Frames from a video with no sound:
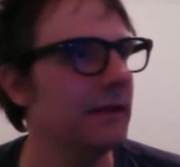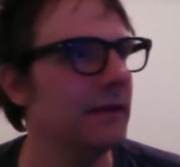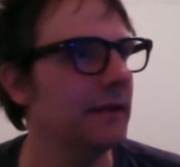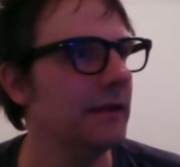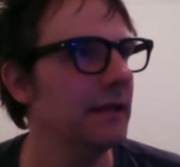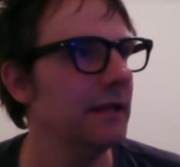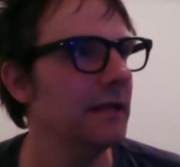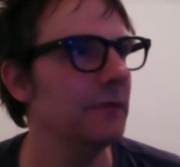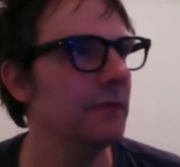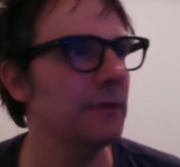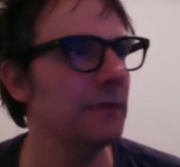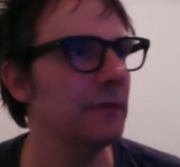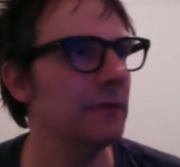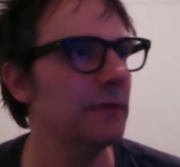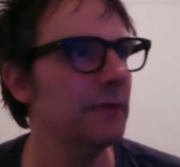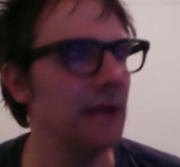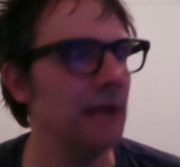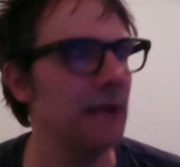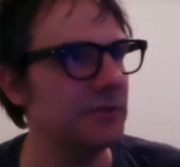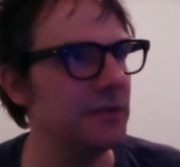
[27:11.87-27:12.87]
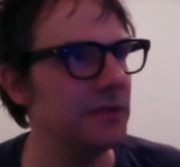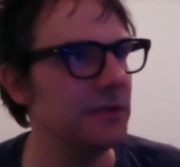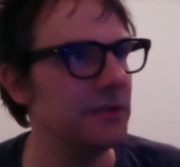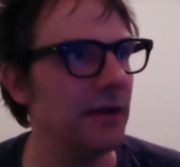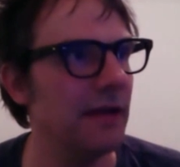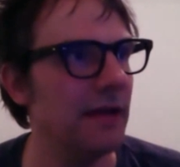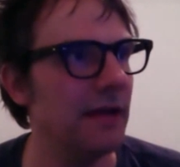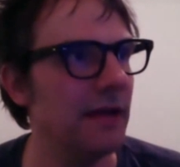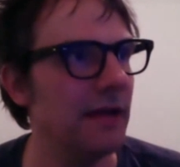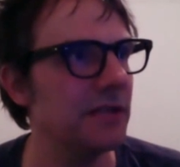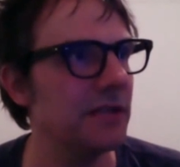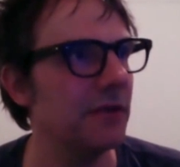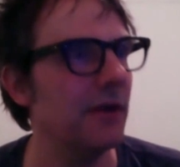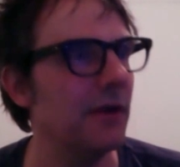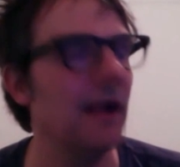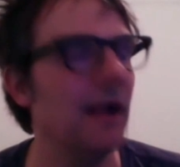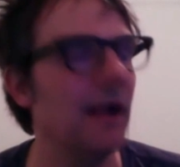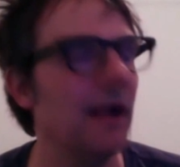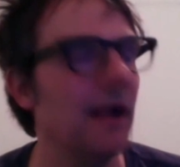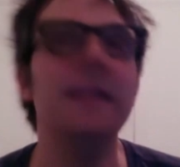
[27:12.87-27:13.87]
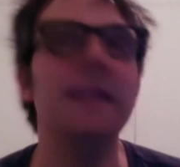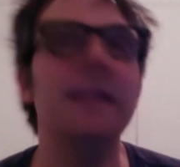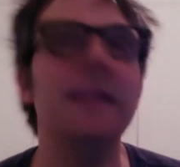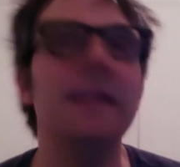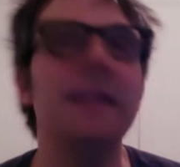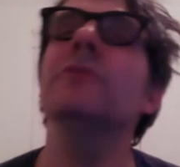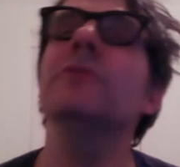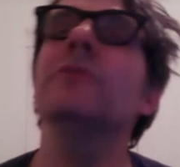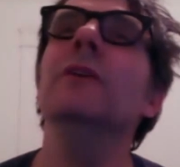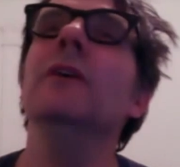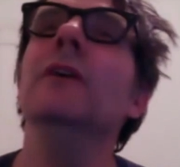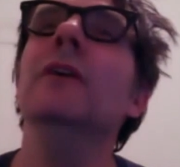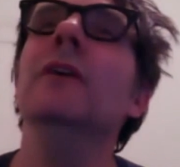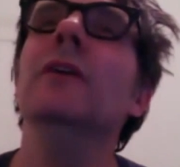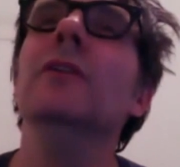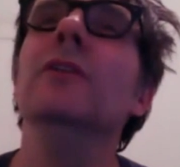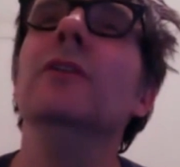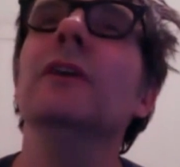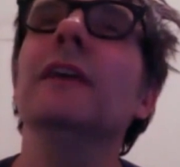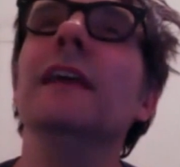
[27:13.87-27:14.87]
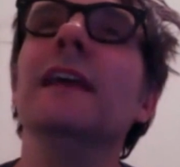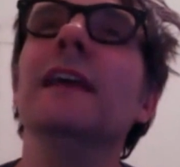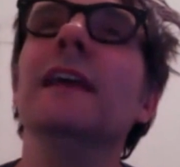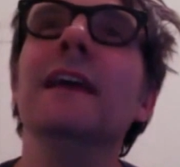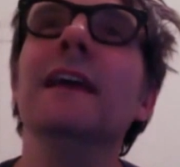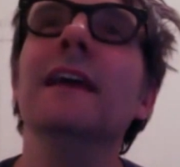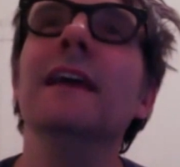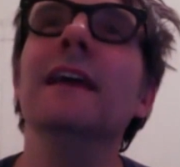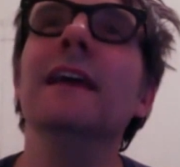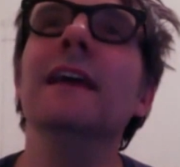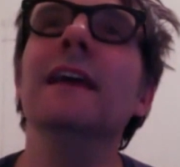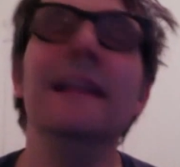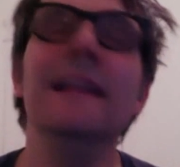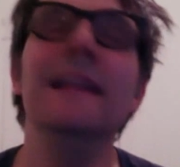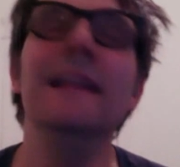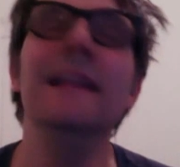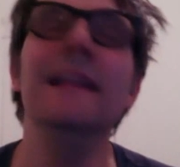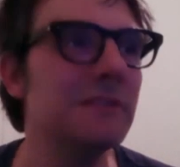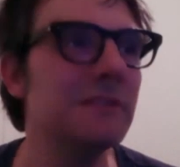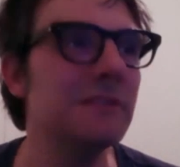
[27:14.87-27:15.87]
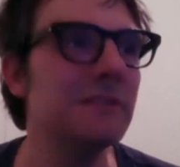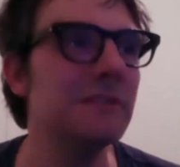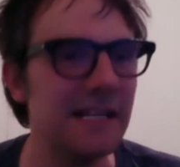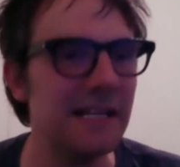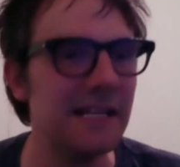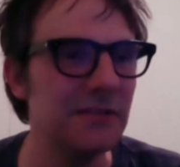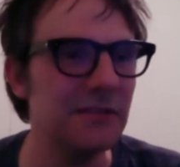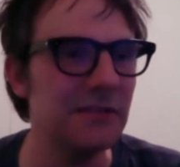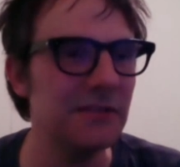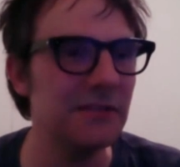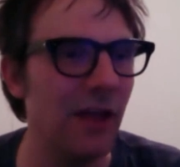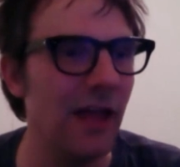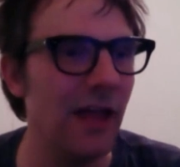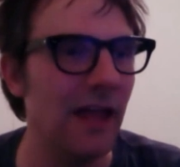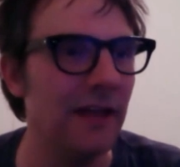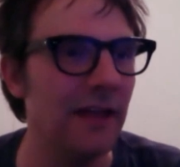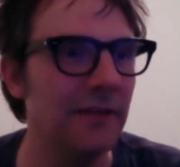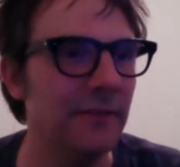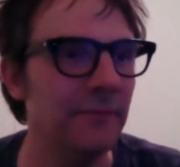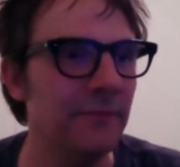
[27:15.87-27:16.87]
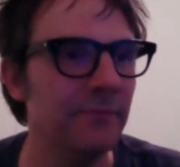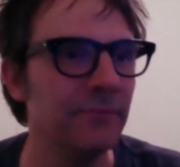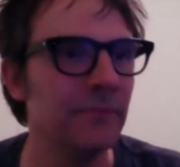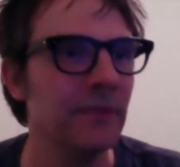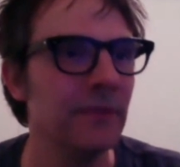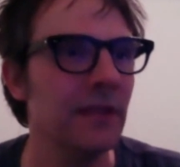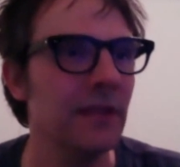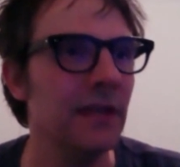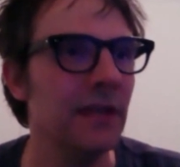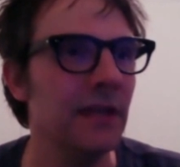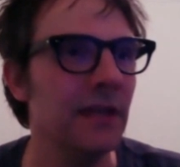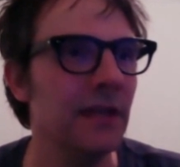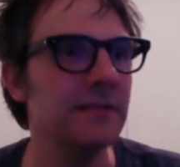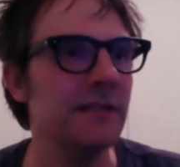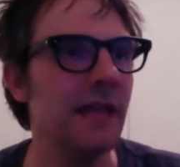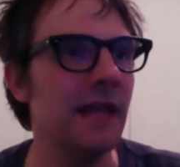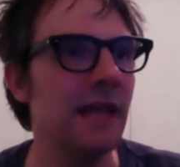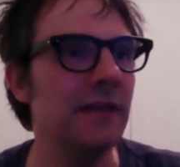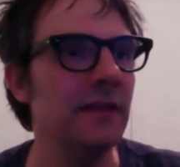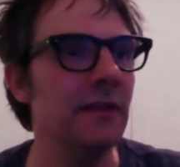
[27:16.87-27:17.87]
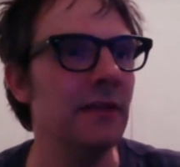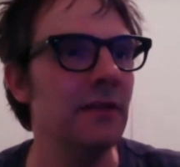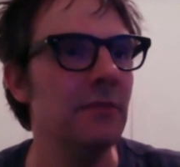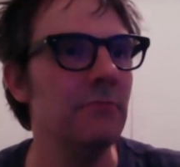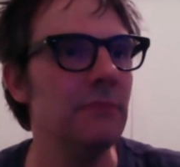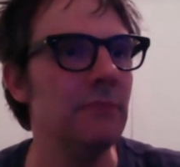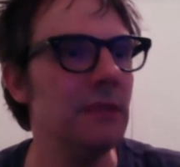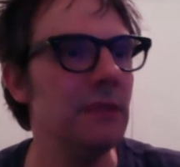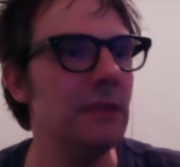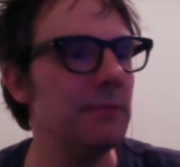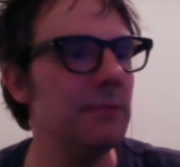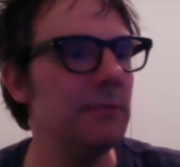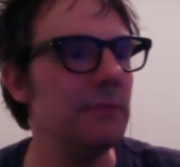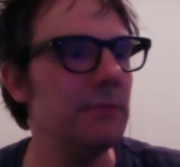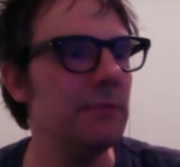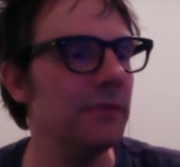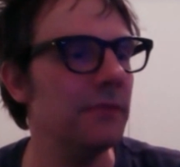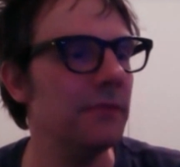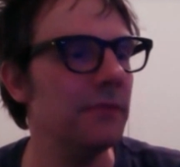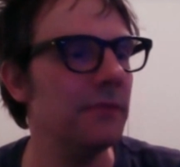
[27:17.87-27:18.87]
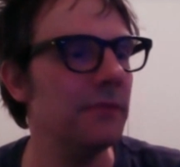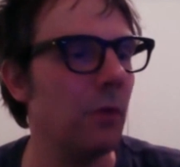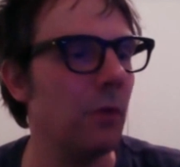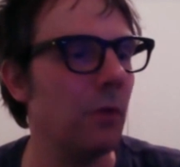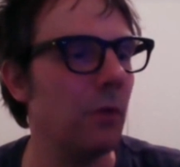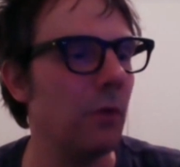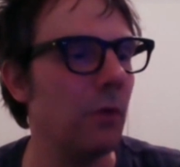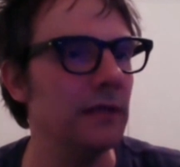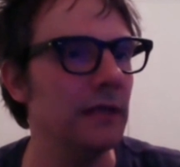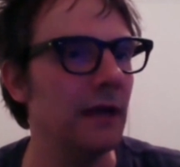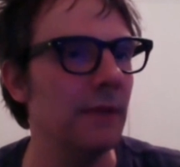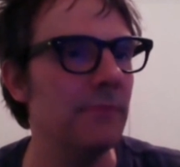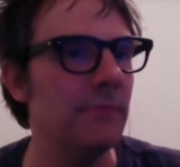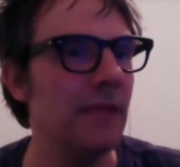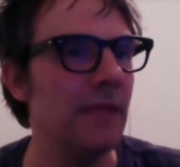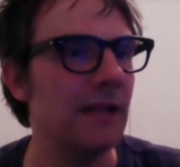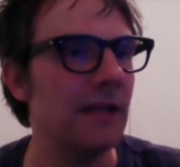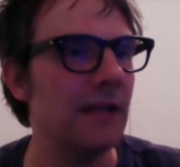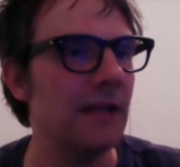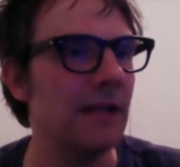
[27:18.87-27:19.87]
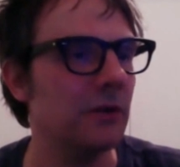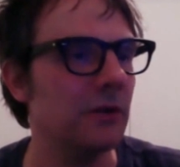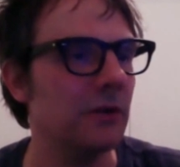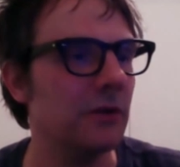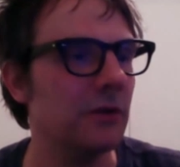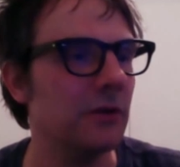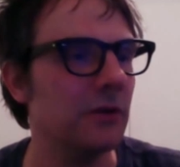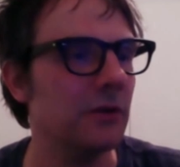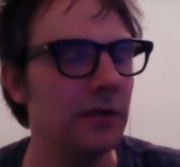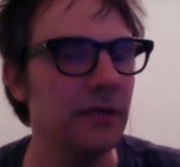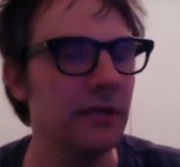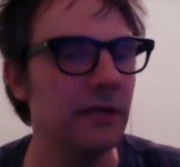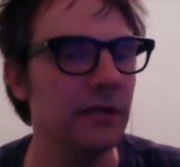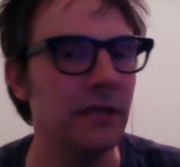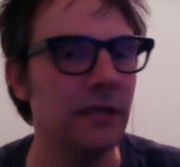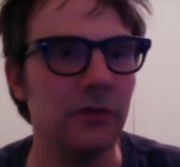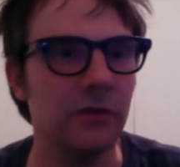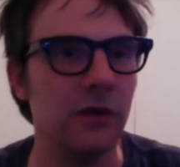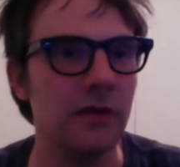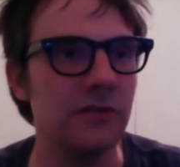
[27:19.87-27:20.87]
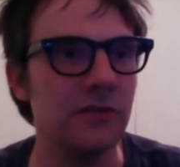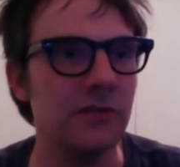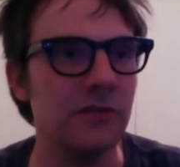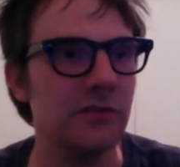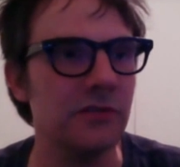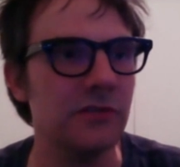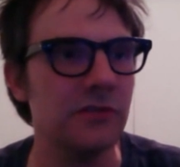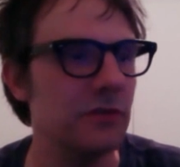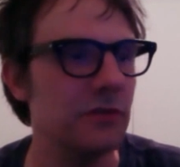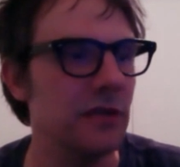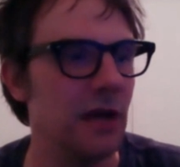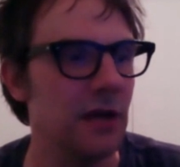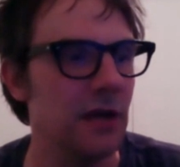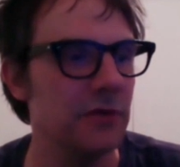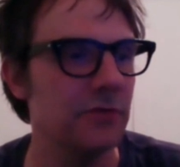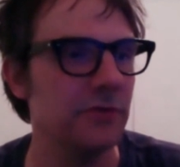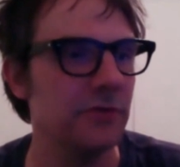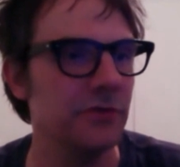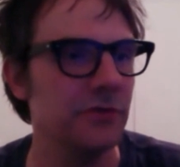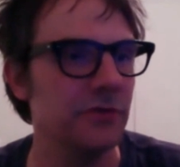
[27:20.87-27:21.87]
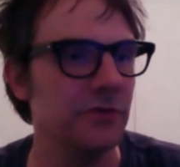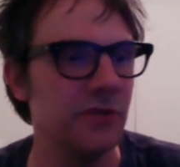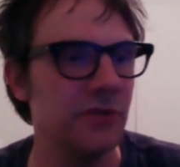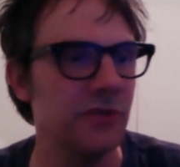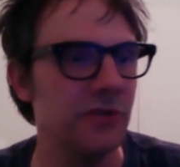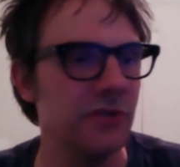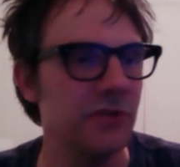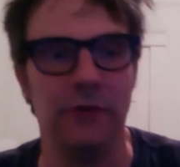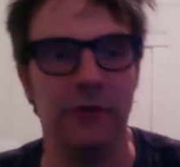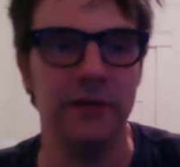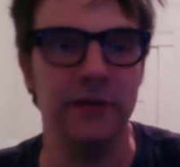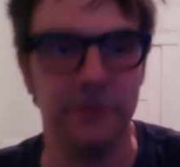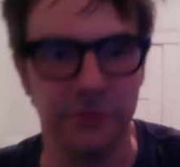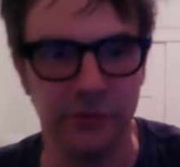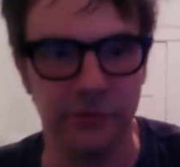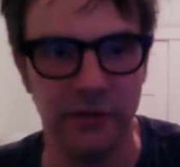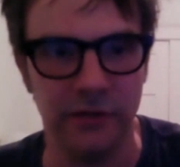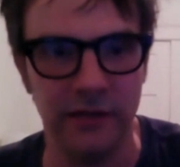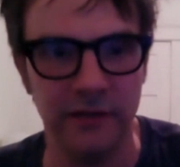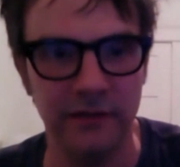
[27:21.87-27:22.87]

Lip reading: He went out of the studio to have a cigarette. And he was looking, and he was texting his friend. And he said, meet me at the Quality, I'm next to the Quality Inn across the street under the jacaranda tree.